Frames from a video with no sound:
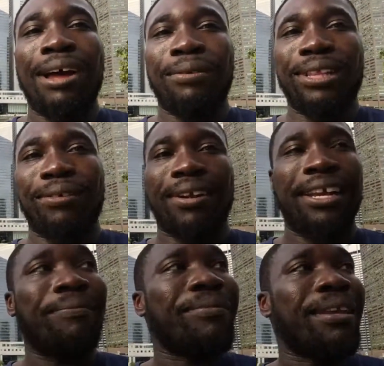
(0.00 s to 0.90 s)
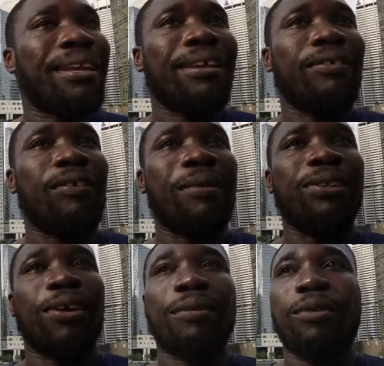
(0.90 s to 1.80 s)
with you on it. We'll be
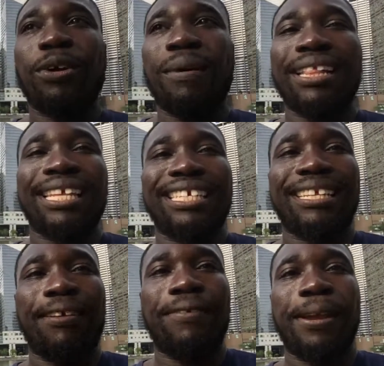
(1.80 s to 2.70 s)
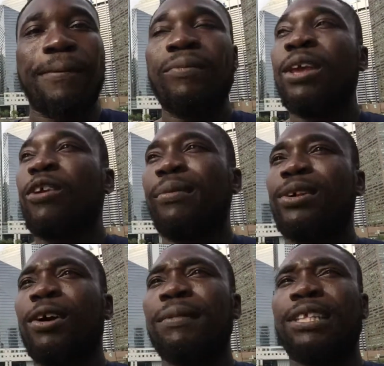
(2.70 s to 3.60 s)
talking more about this stuff here. We'll be
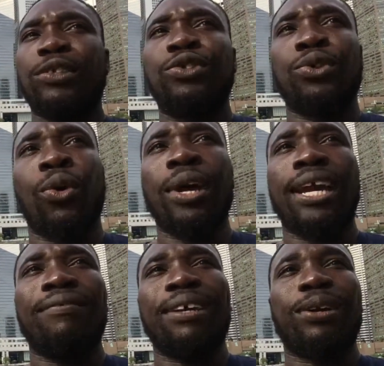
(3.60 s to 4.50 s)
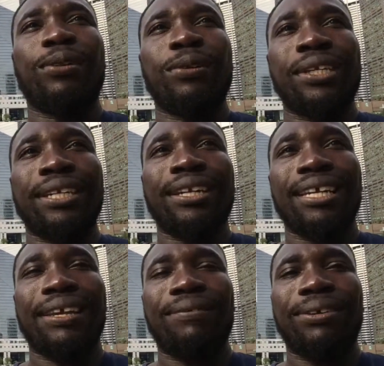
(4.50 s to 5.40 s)
talking about the joy of inclusion,
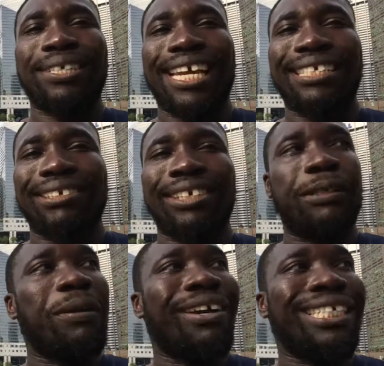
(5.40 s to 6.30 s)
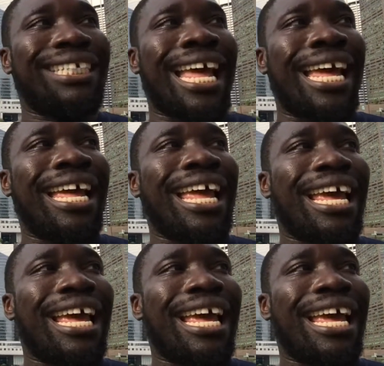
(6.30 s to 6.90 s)
giving you a chance to experience that.